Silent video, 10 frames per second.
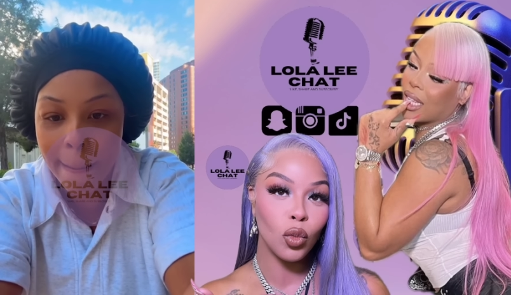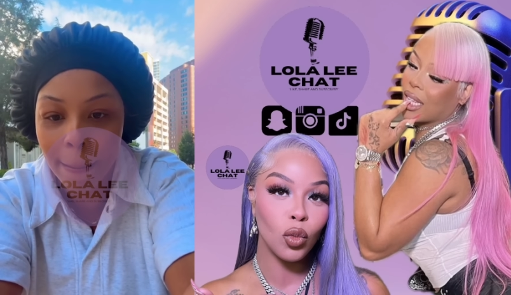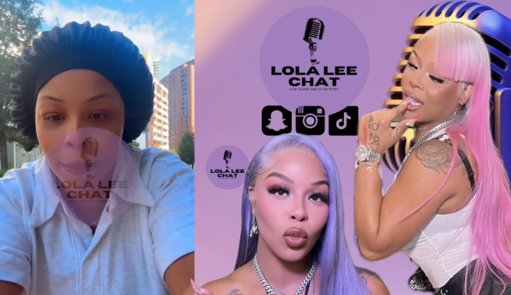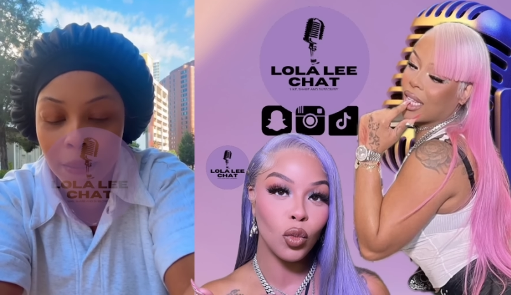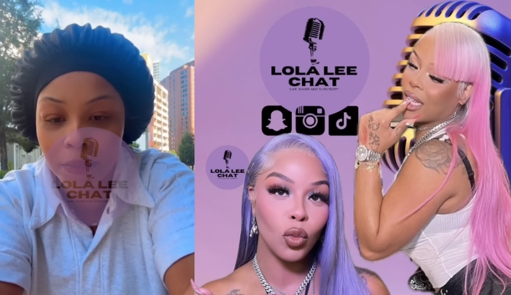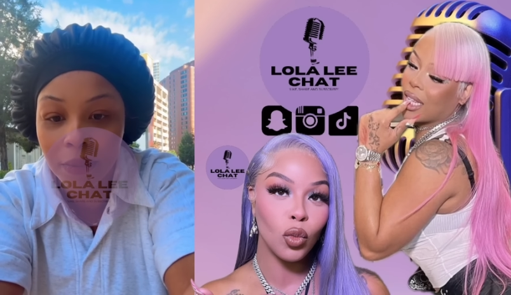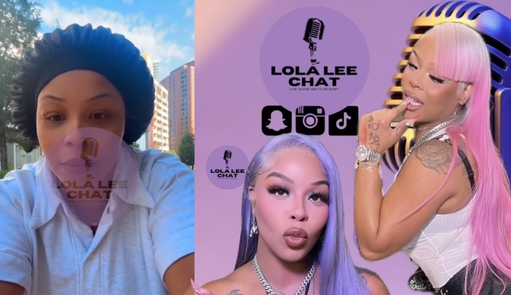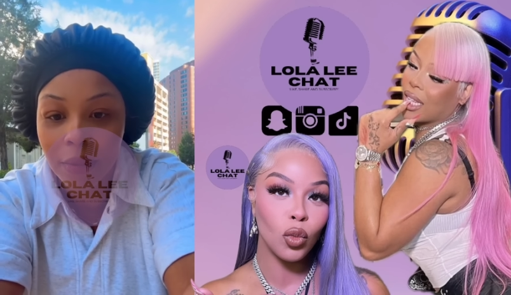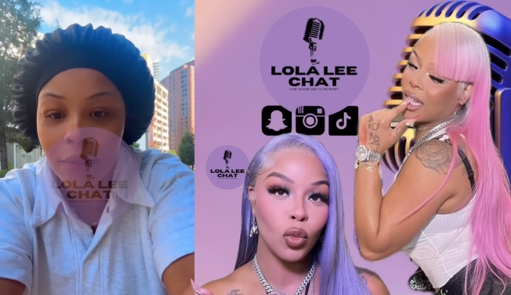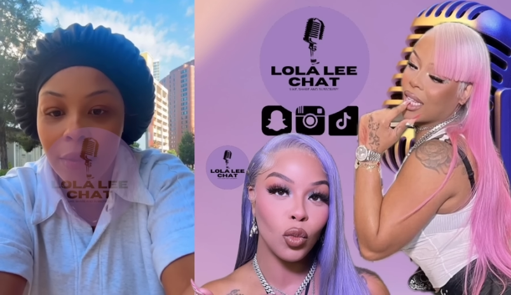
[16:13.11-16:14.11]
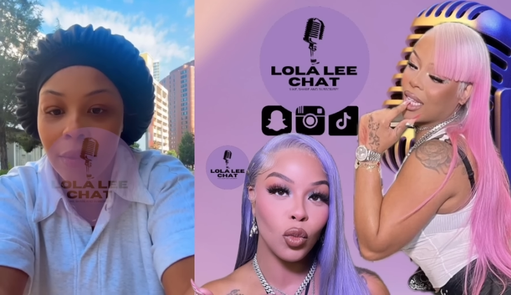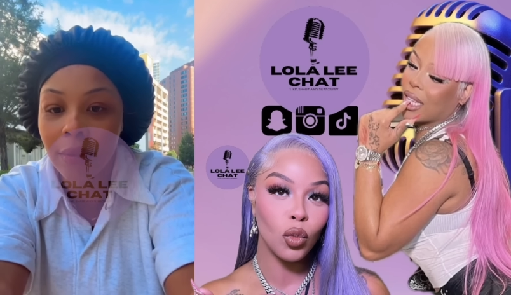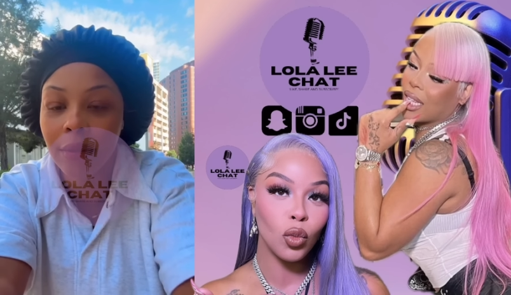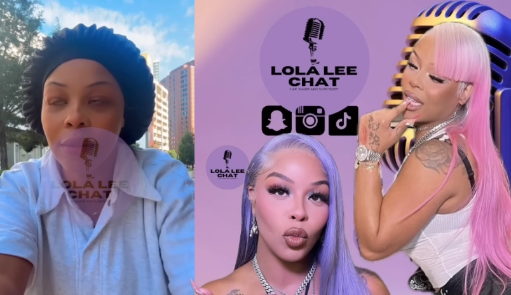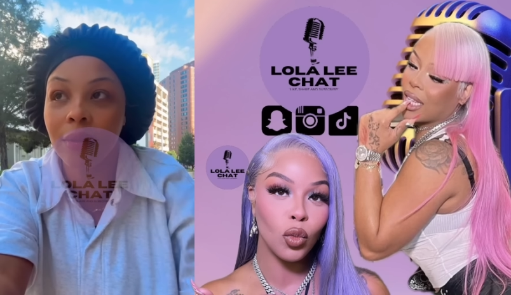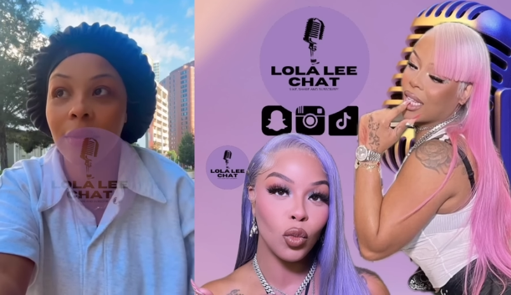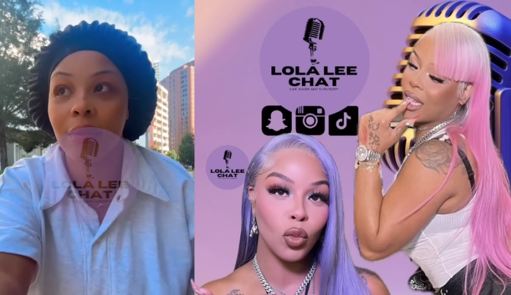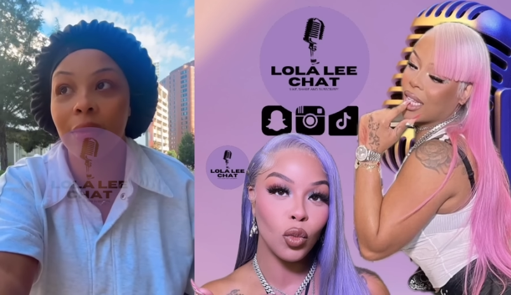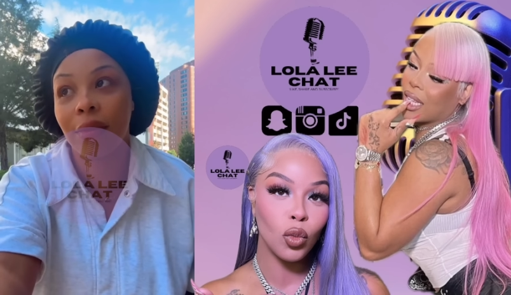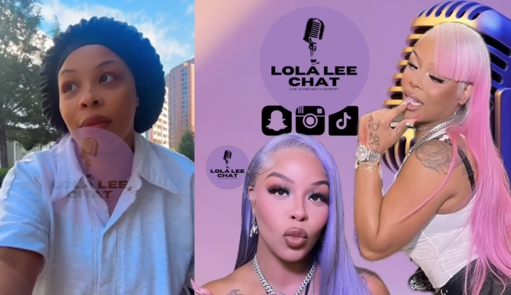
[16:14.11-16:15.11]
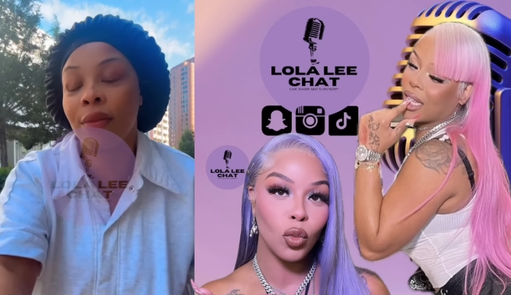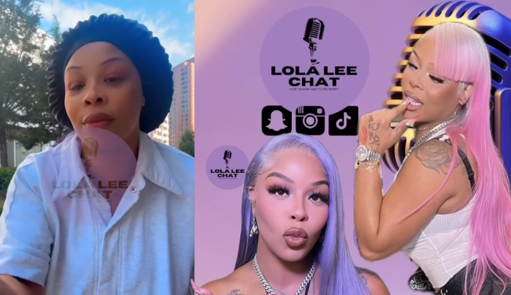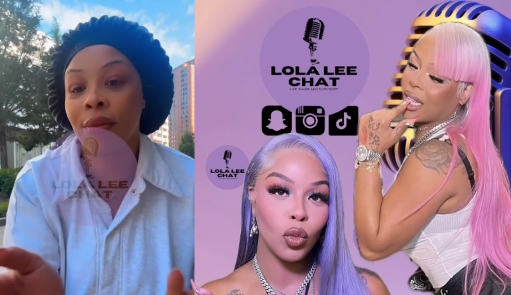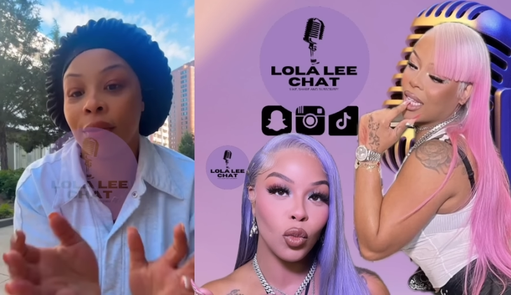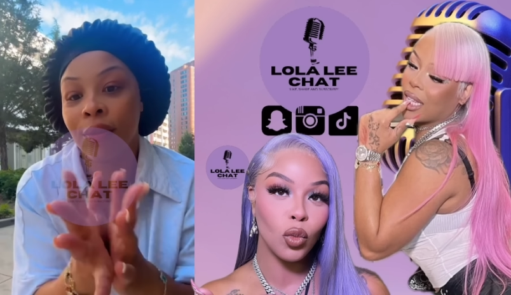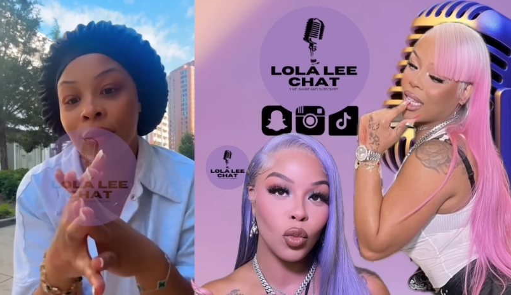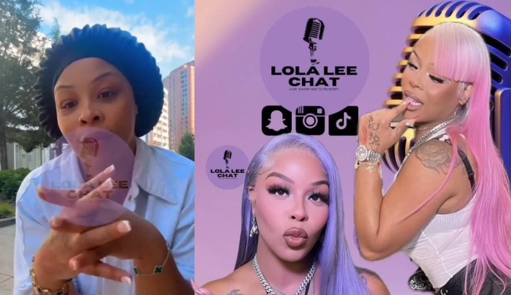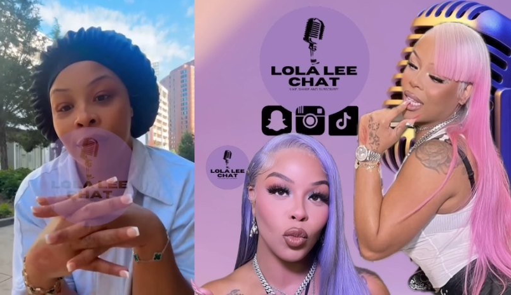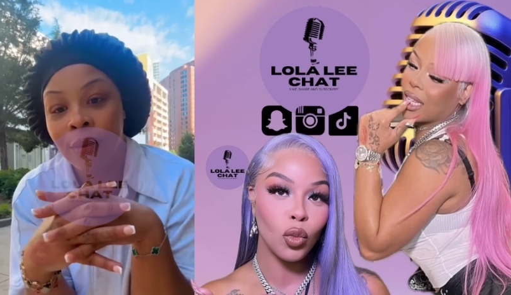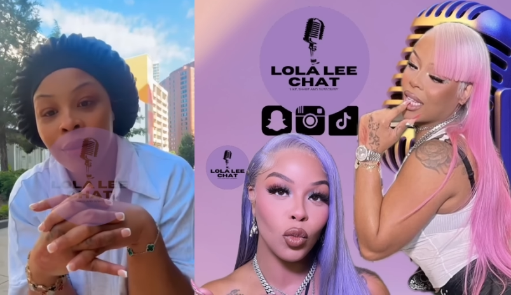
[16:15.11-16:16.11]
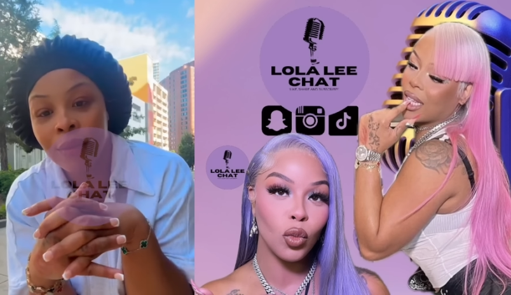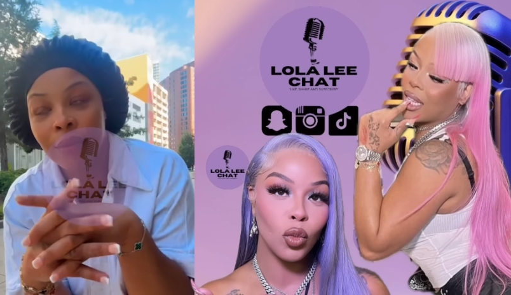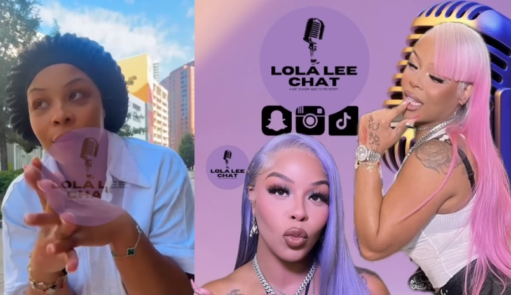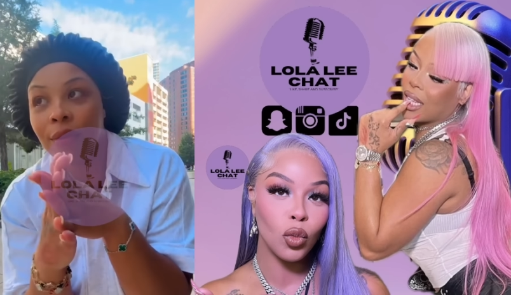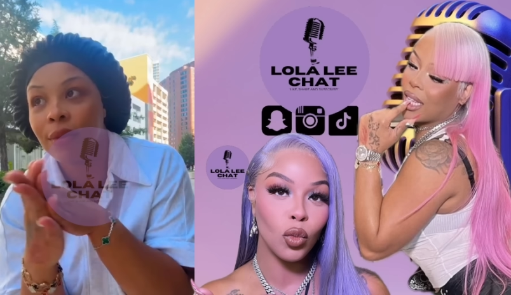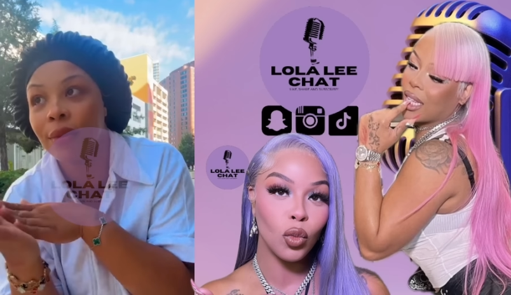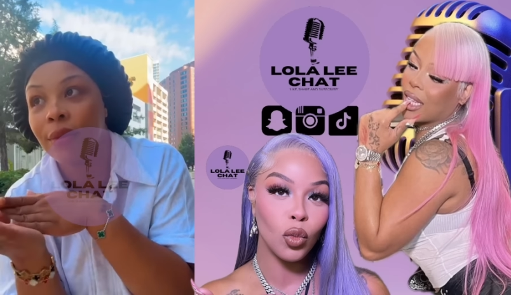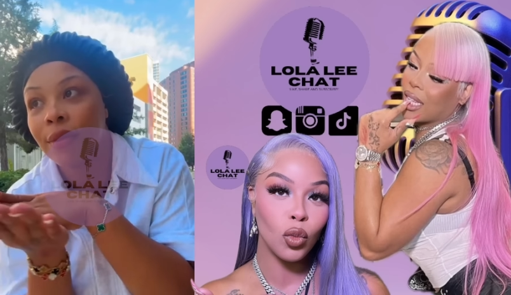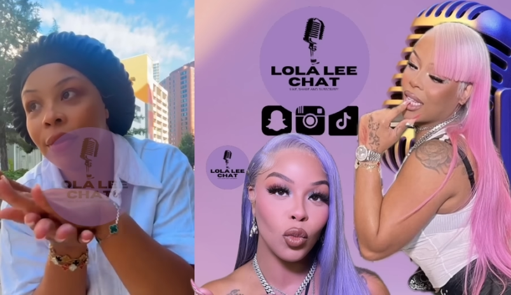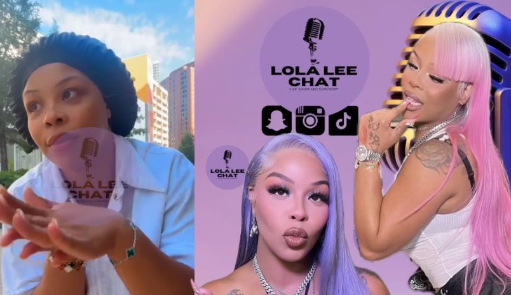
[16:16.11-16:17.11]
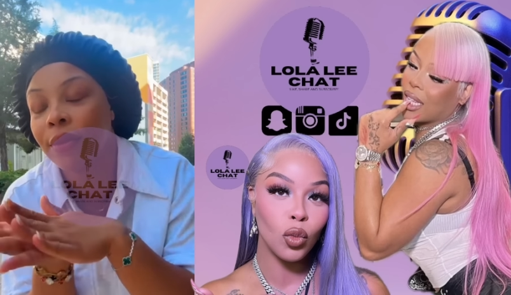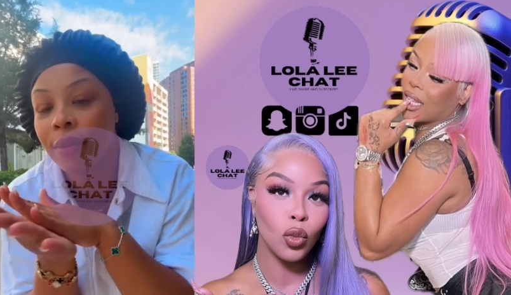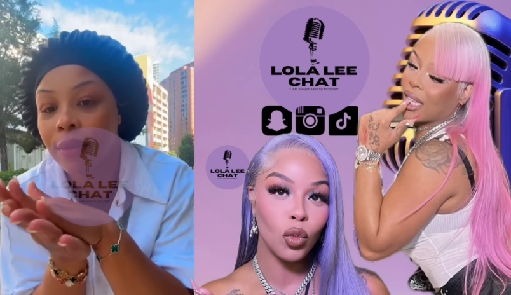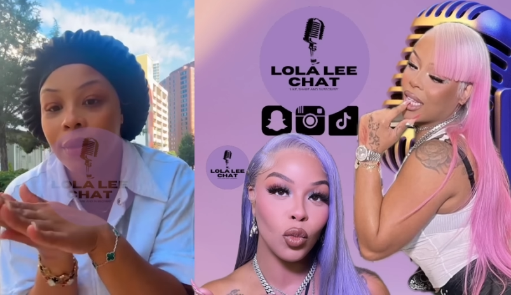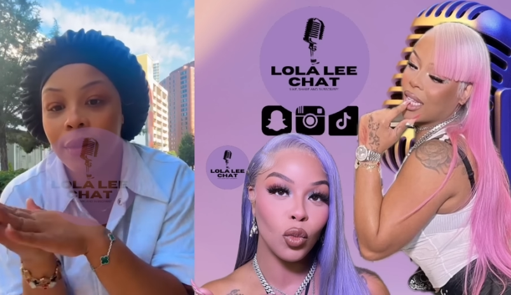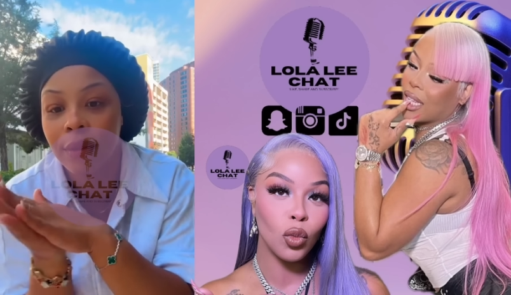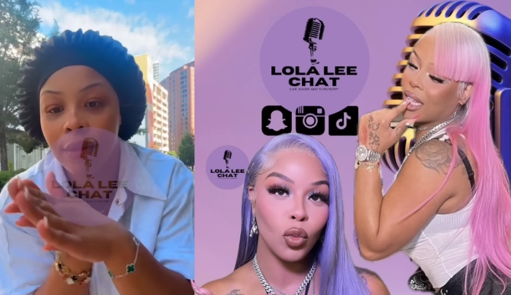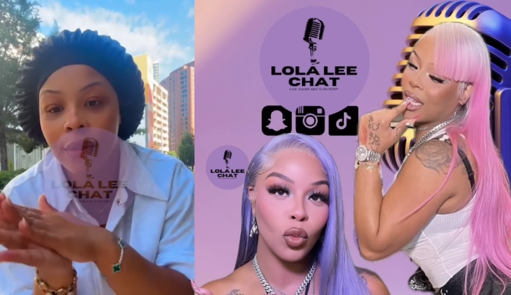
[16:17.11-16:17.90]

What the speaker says: (no one is talking)